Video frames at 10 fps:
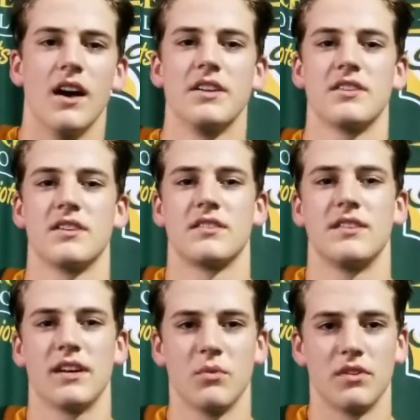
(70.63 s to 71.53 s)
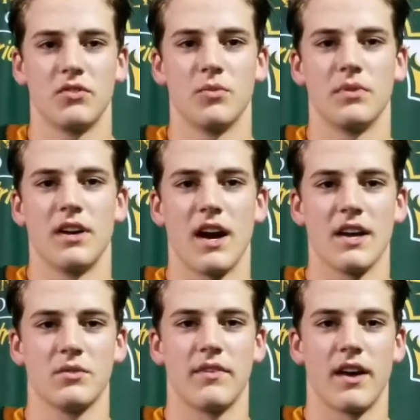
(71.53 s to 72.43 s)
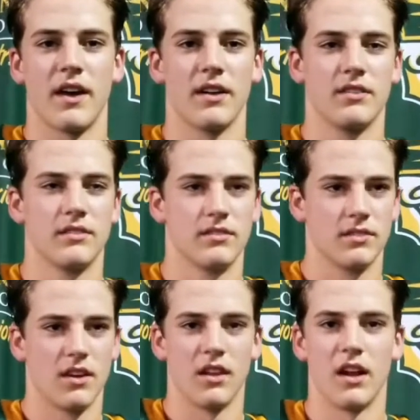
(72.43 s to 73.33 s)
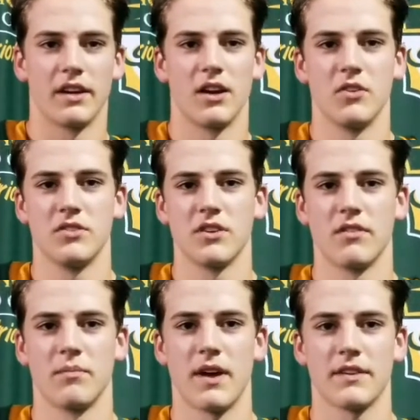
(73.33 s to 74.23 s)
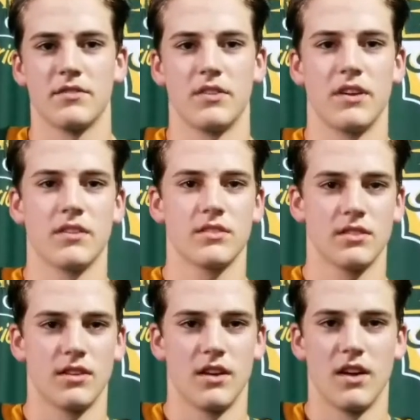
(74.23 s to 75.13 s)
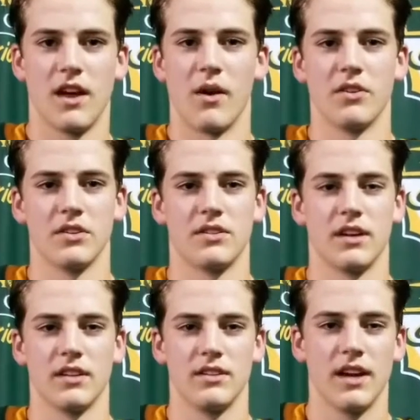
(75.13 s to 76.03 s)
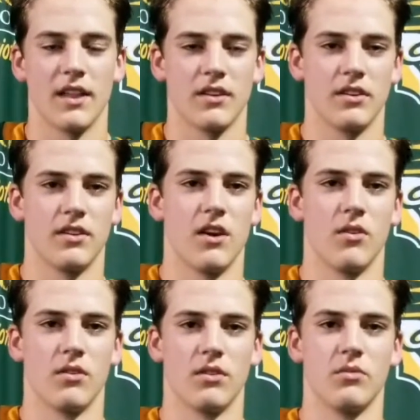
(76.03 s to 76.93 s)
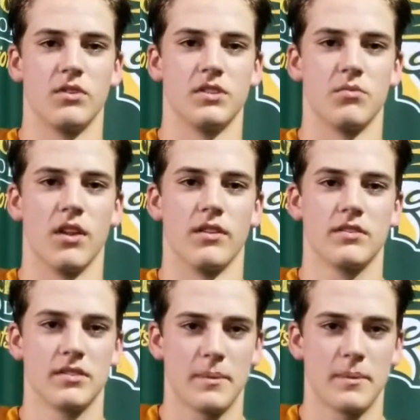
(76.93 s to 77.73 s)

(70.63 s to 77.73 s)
Just sticking with the group of guys. We've had a lot of coaches over the past few years, and we just sticking together, you know, we just brothers.